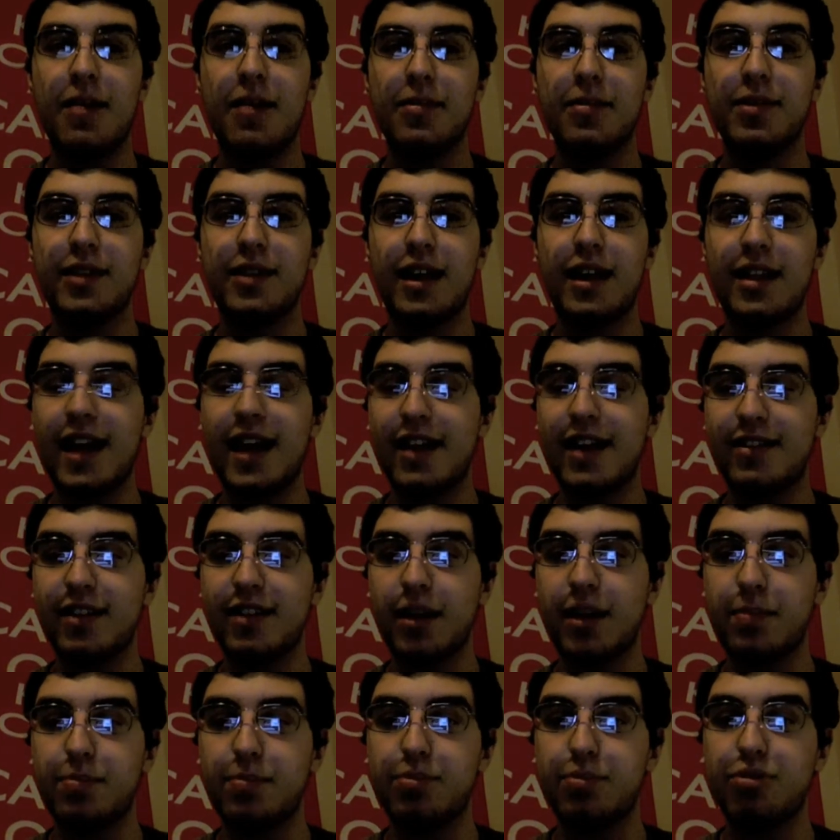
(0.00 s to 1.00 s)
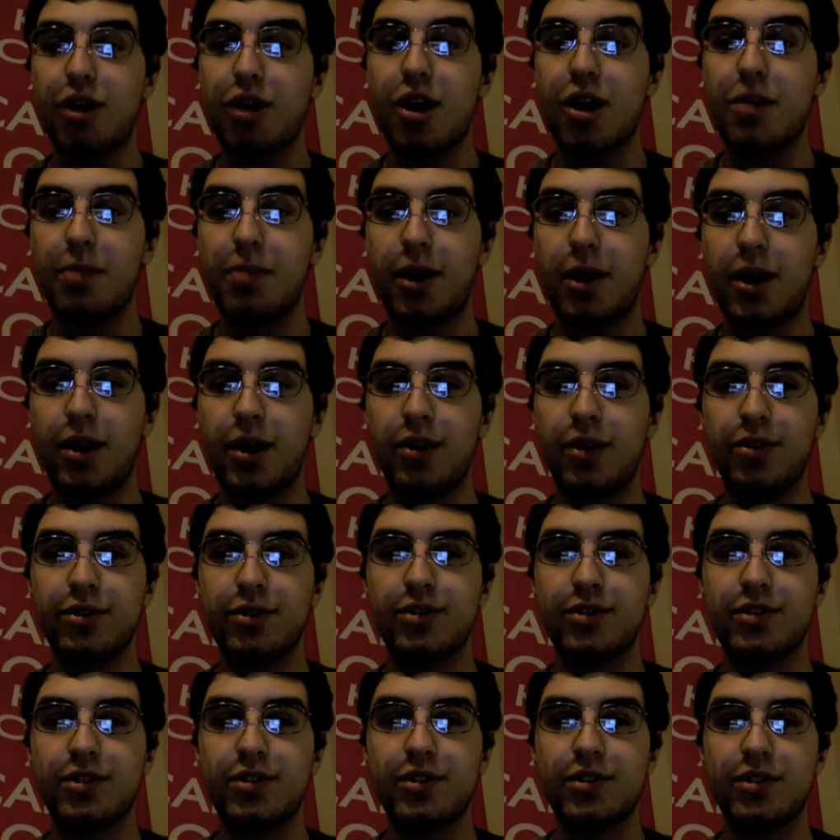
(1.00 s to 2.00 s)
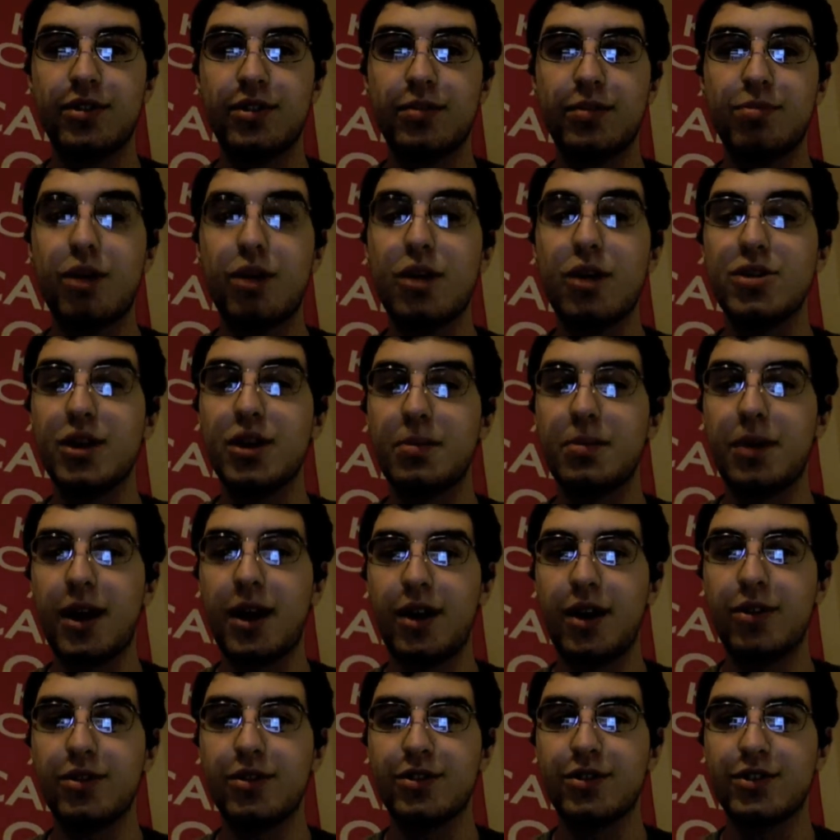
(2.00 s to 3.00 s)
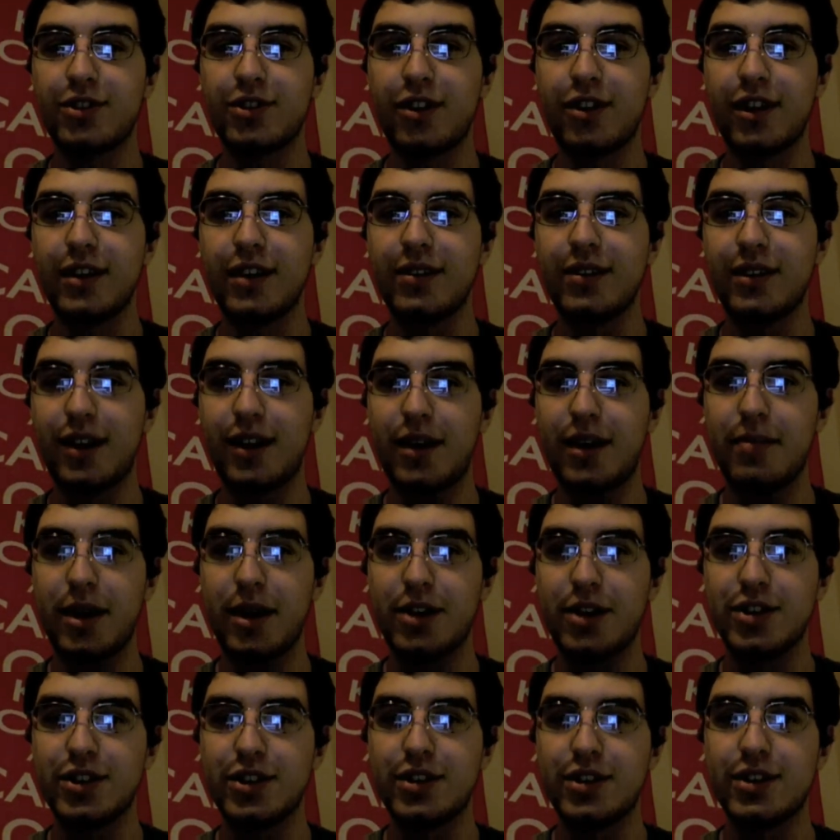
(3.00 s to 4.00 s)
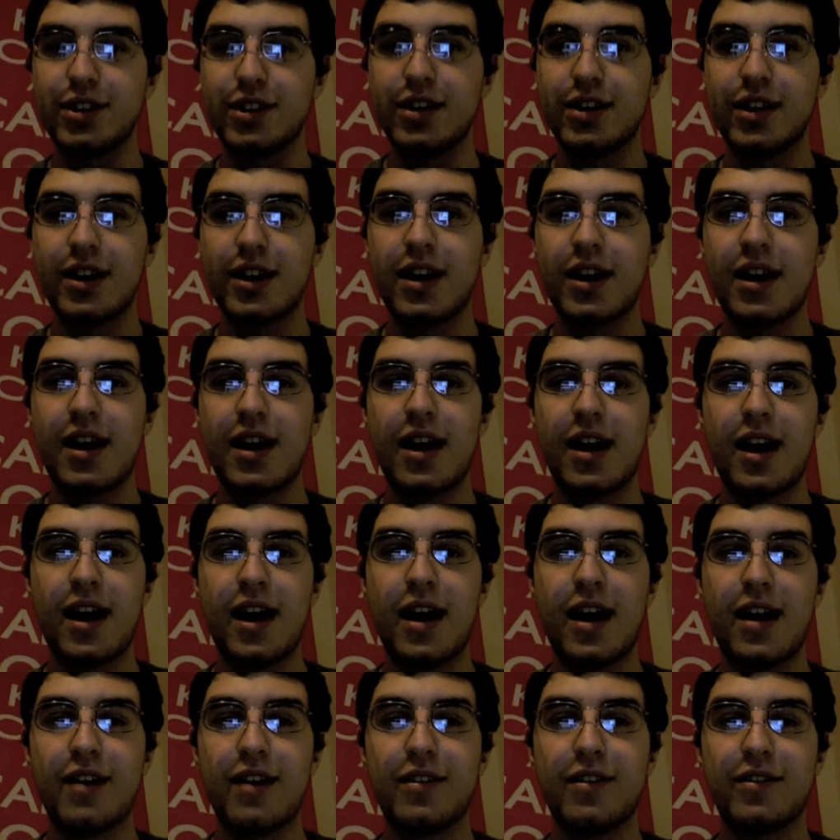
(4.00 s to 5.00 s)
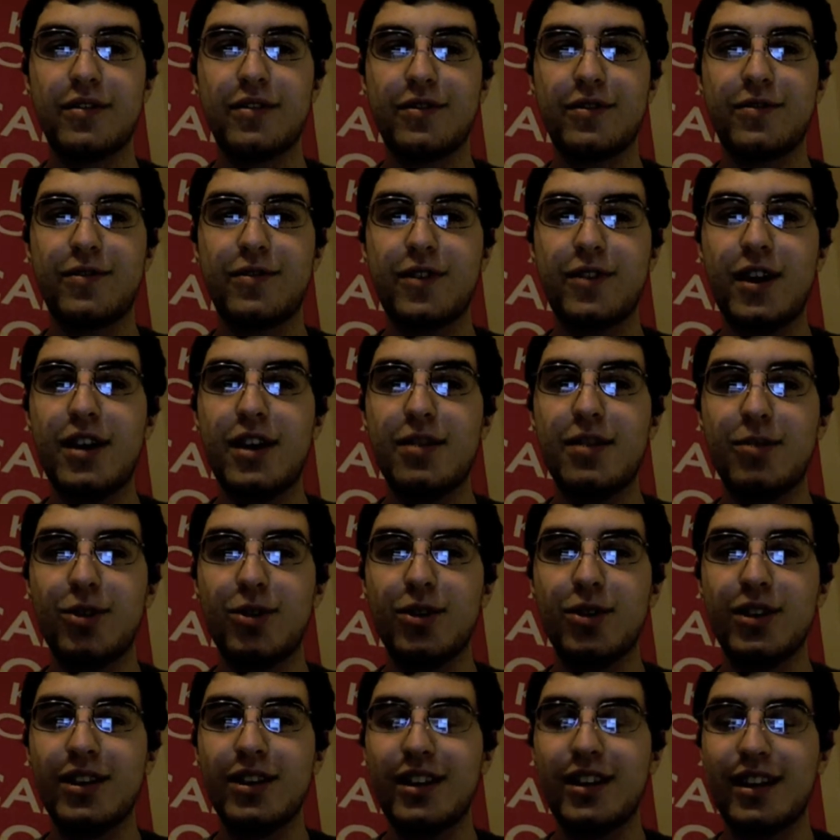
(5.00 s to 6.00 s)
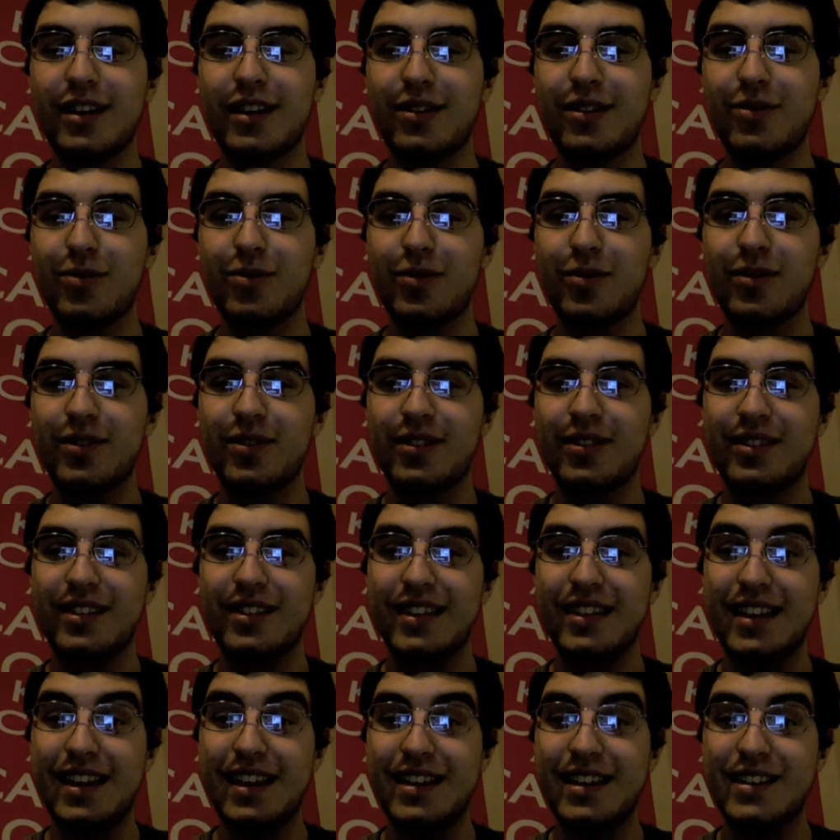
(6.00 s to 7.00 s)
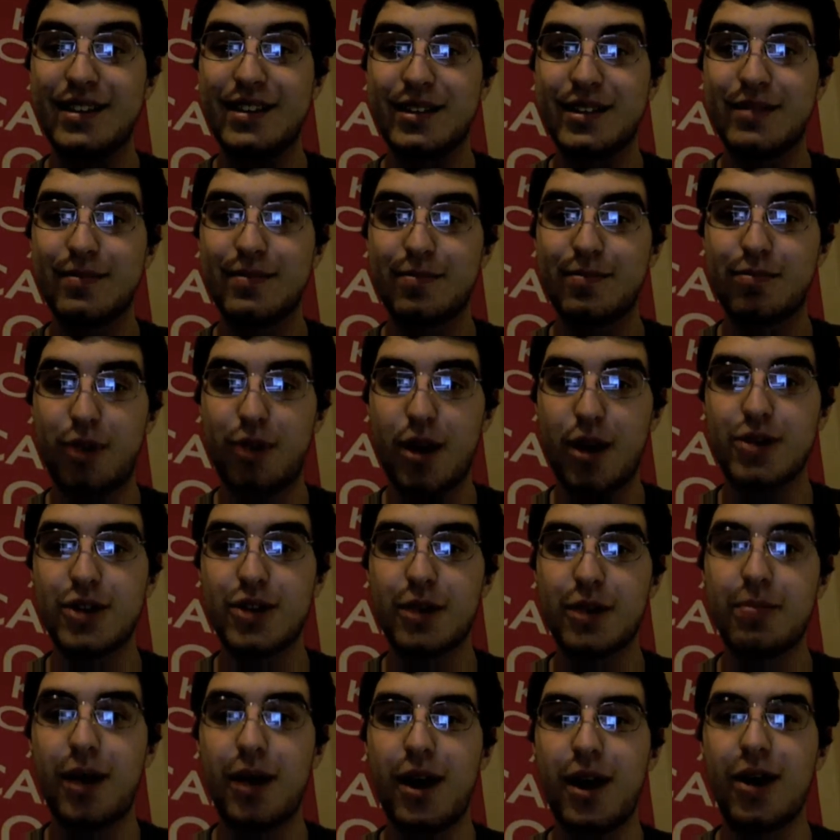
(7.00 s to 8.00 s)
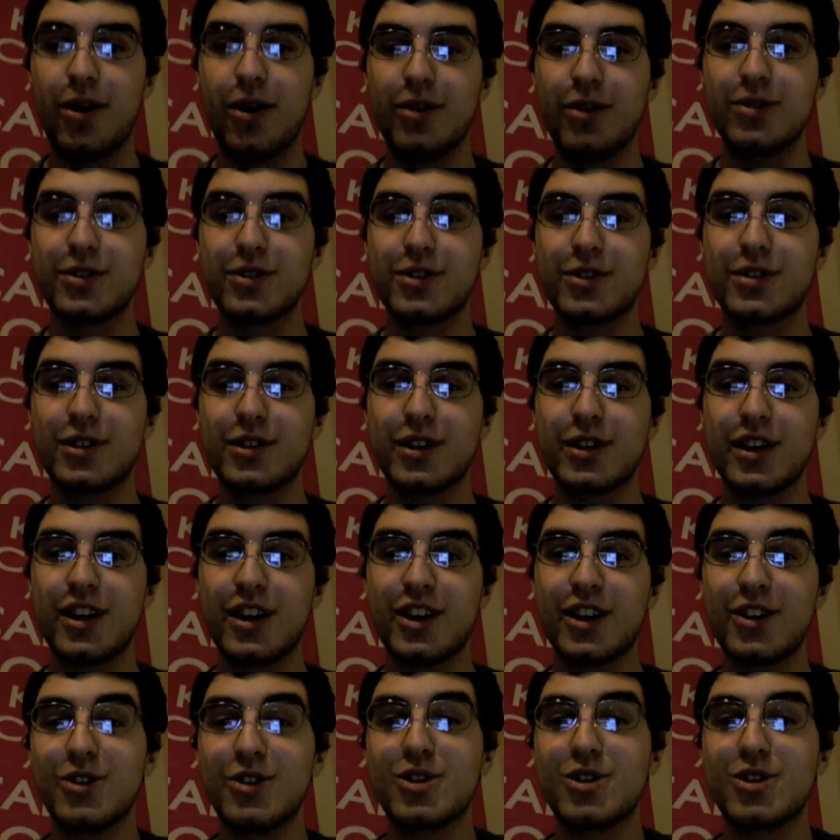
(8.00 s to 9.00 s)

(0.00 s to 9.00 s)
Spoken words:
then that's a protobiont, that I mentioned. Furthermore, these protobionts could